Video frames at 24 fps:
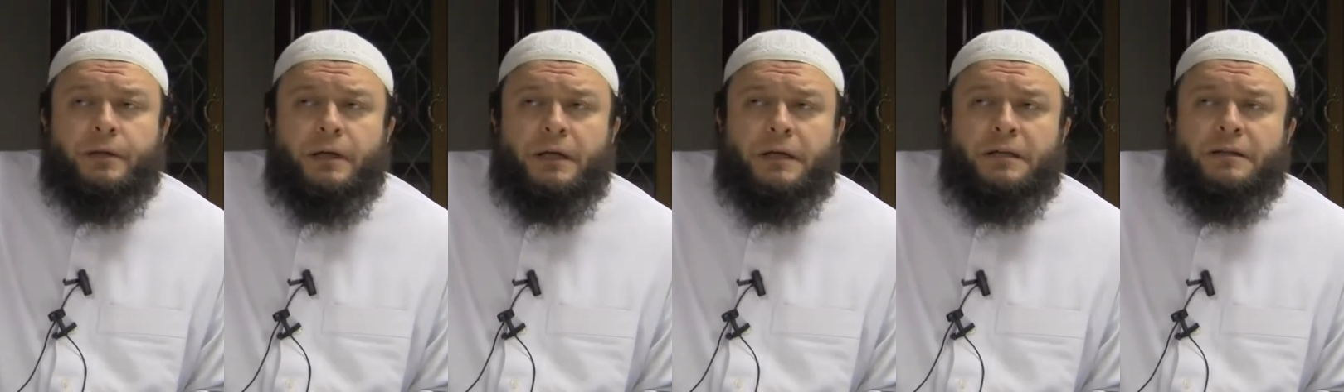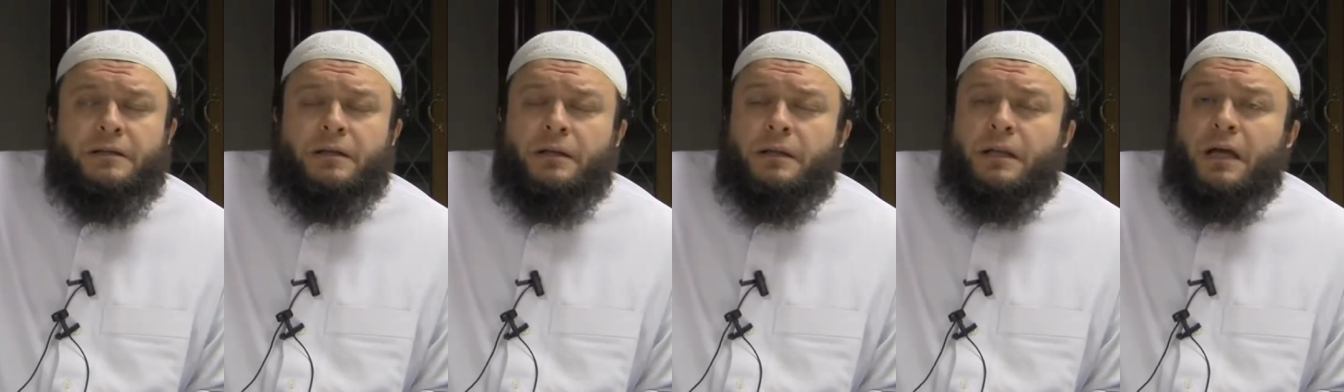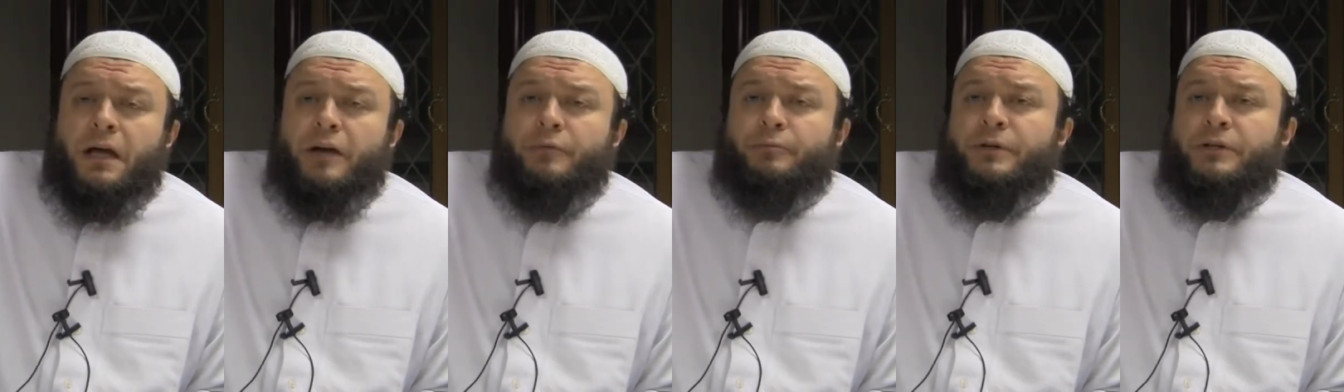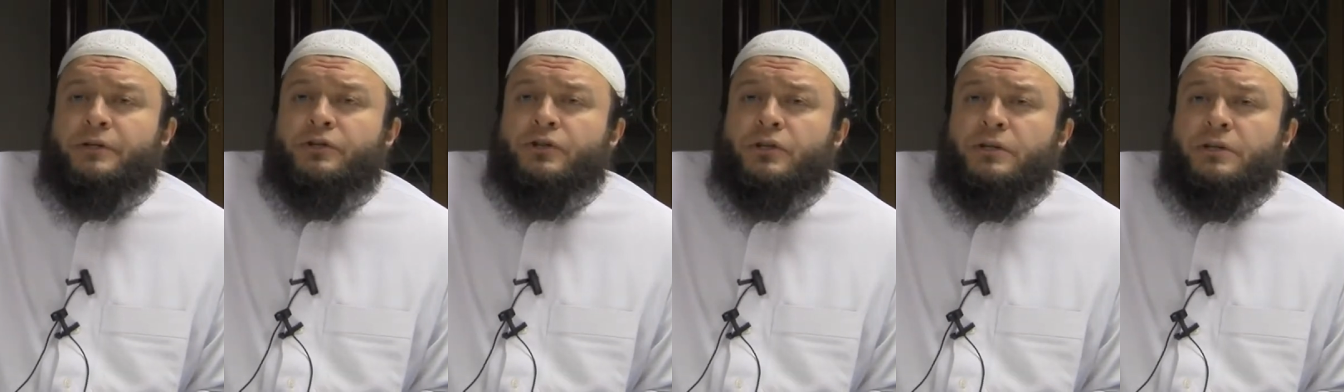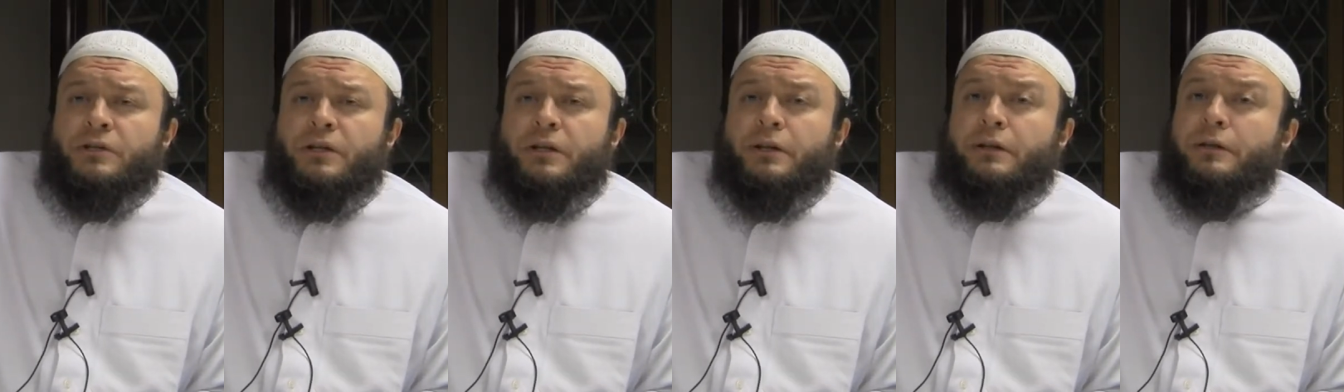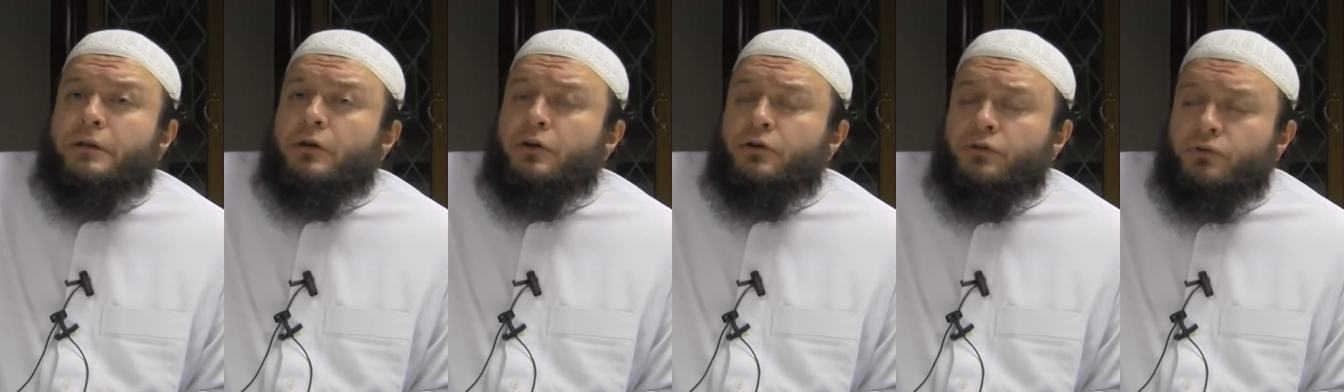And Allah mentioned a
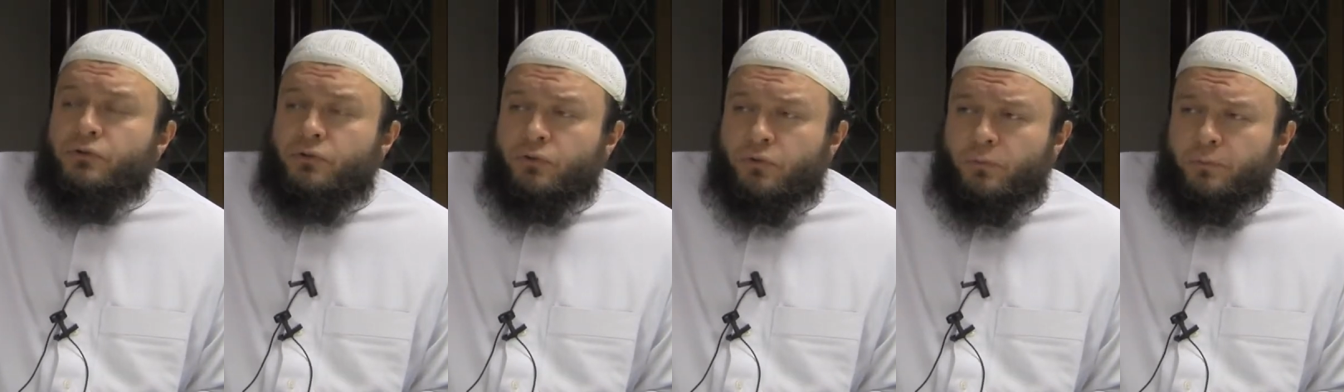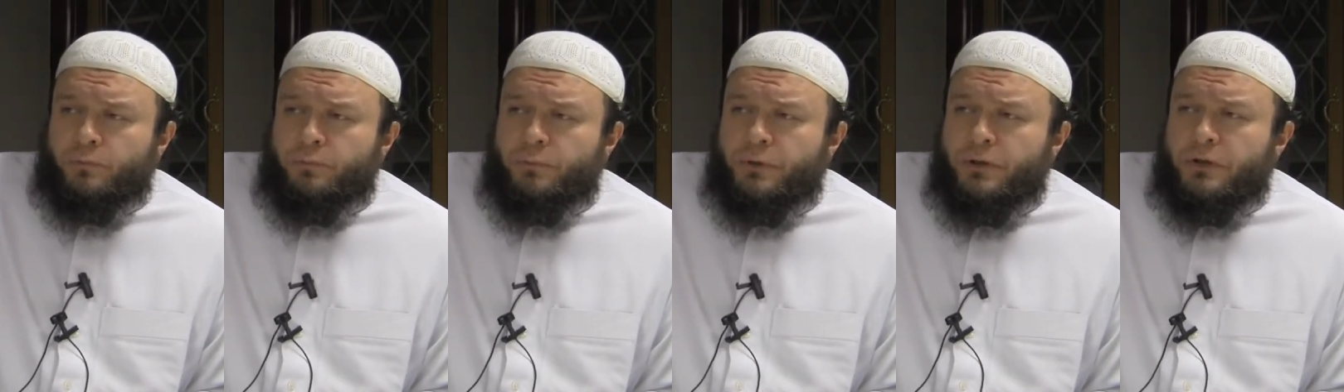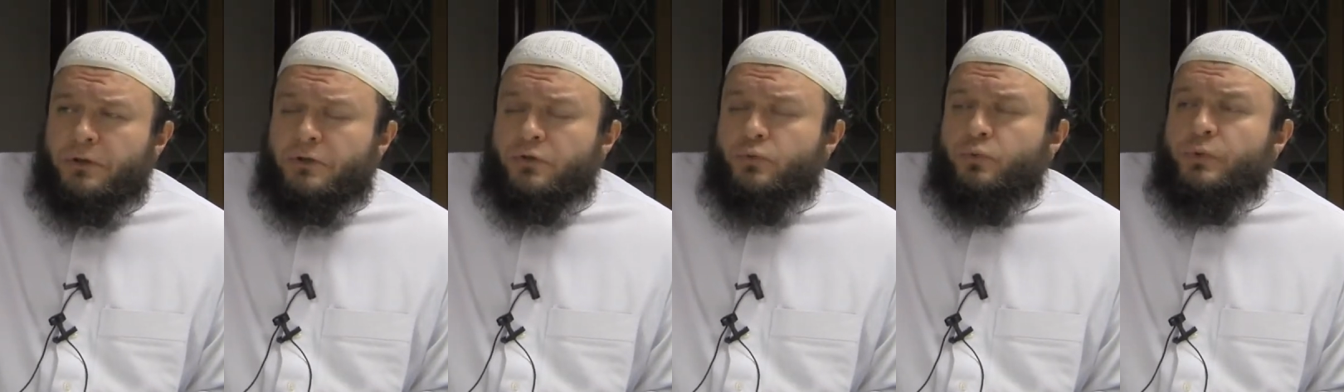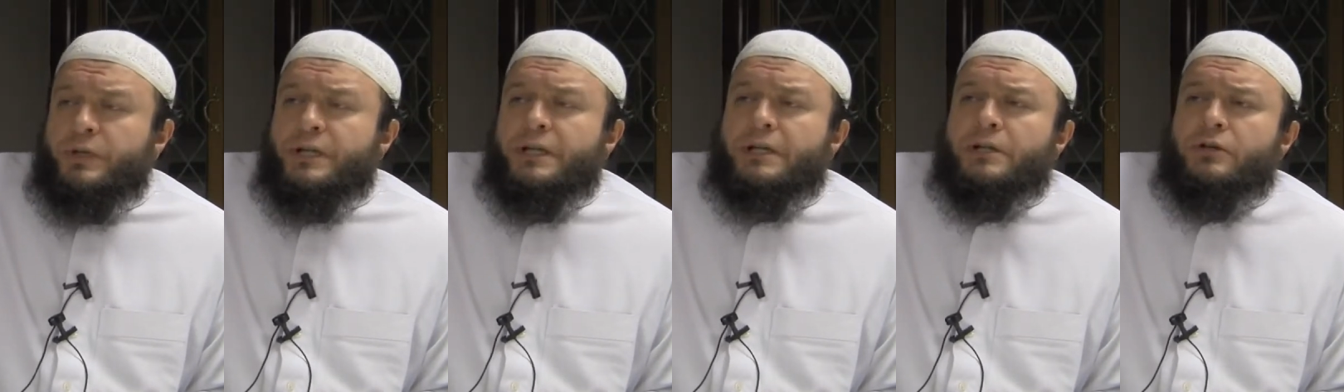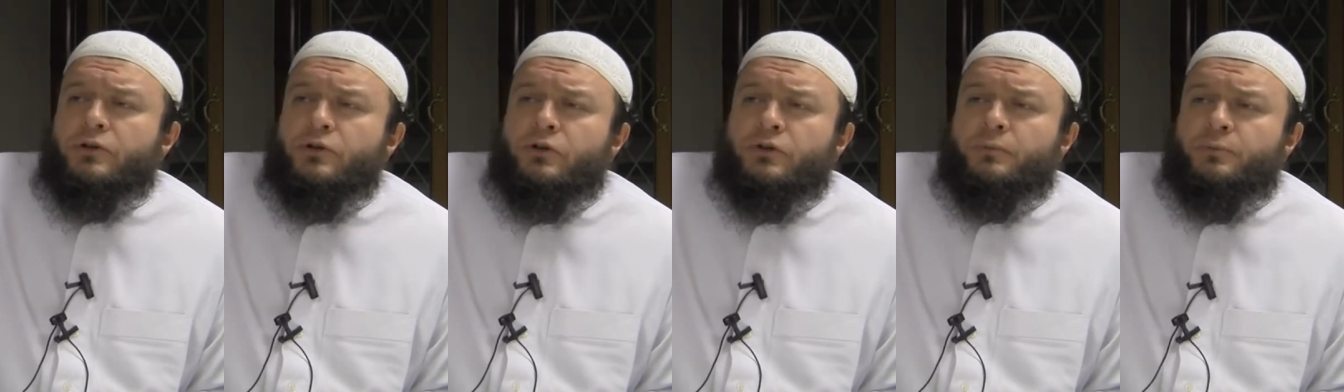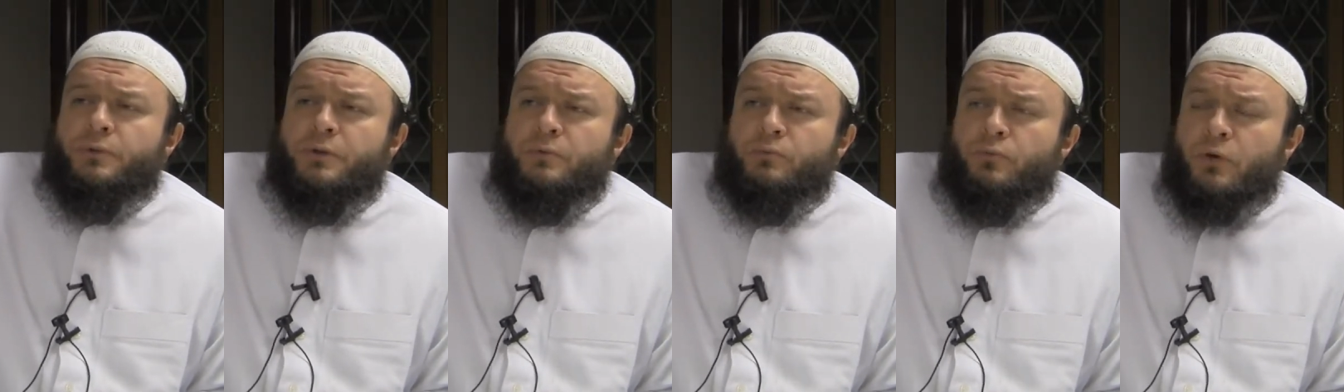third group, because we
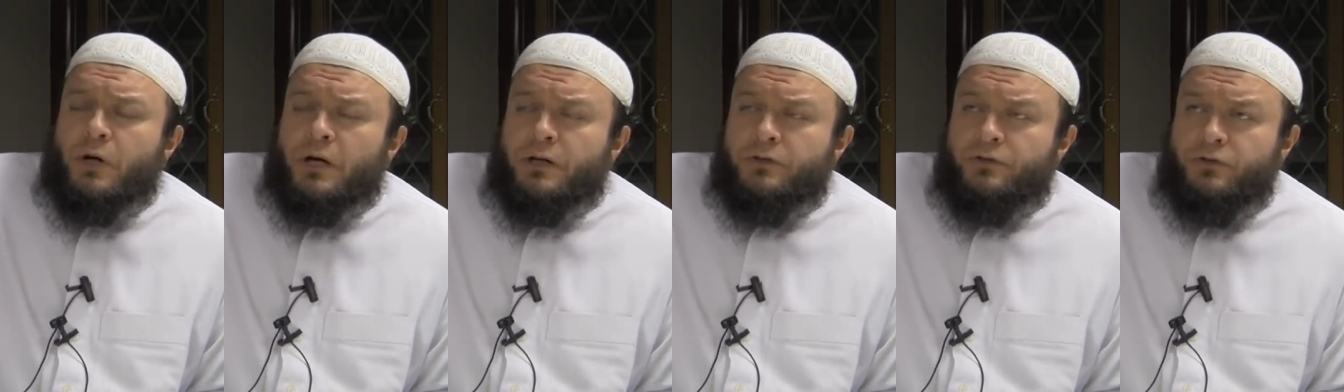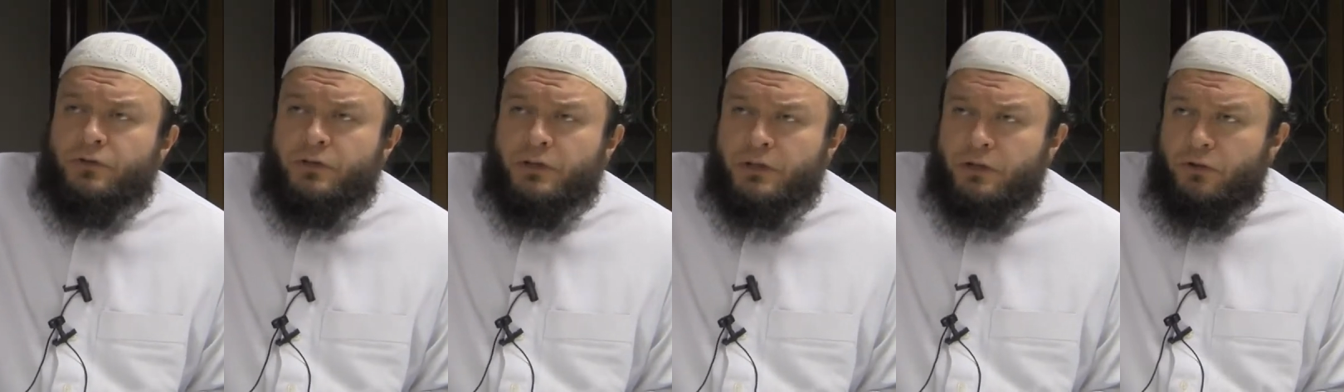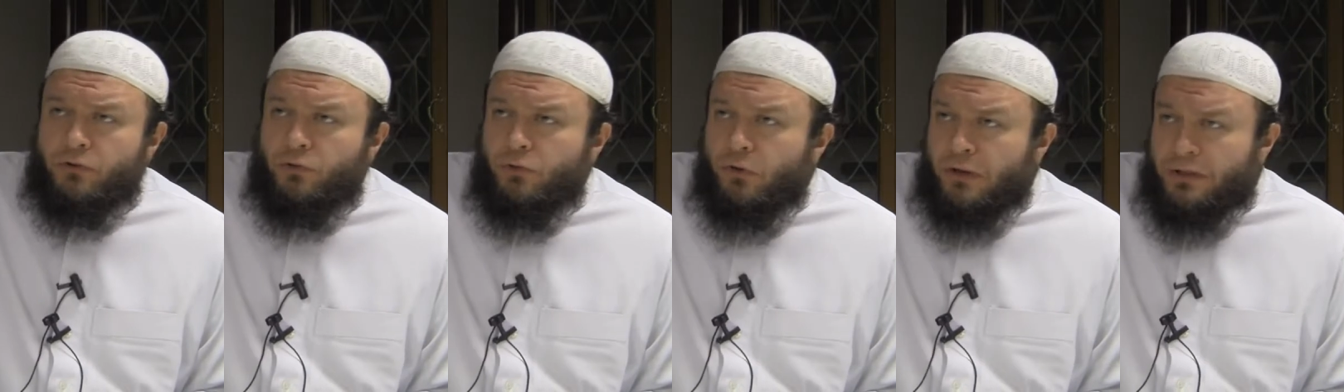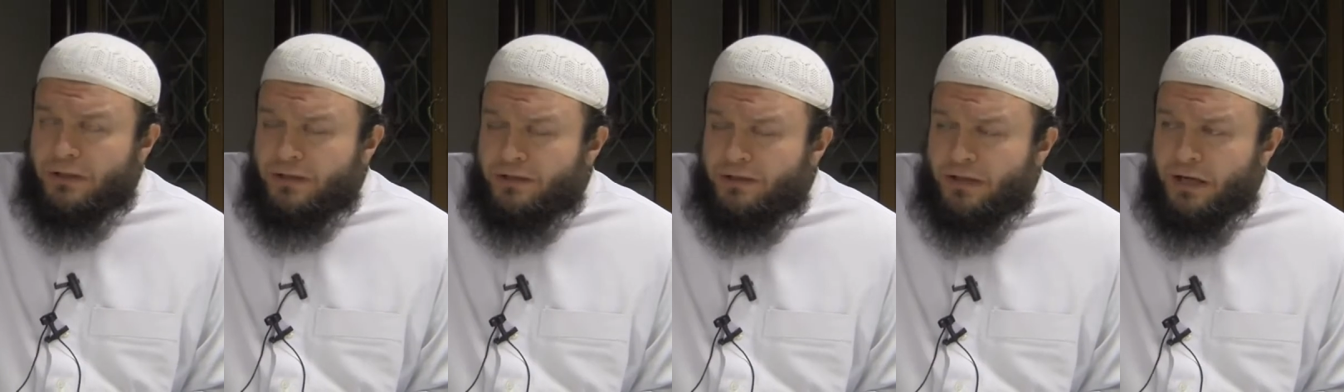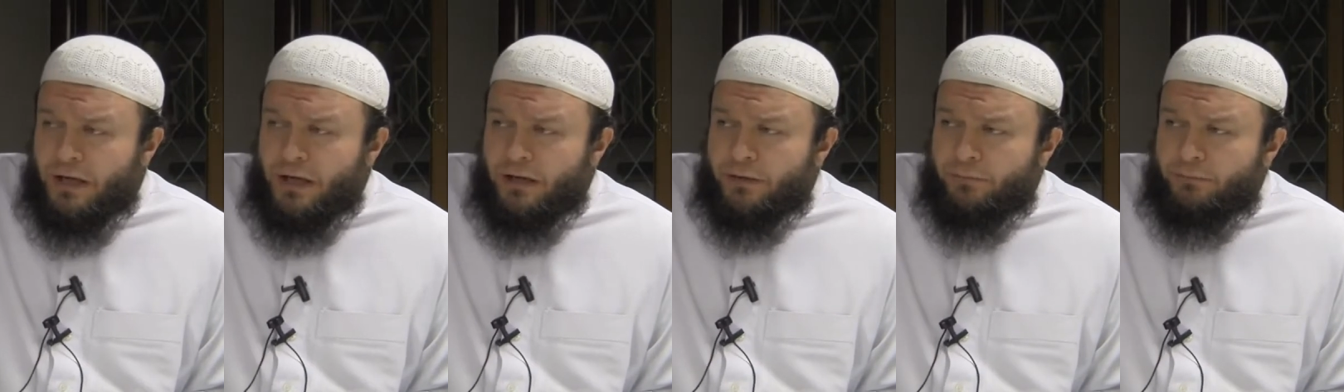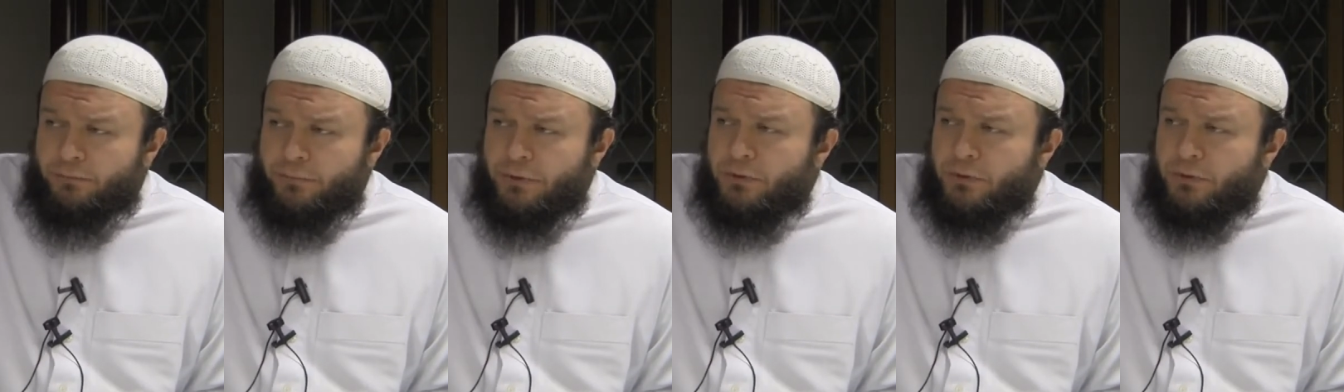cannot be Muhajirin or Ansar,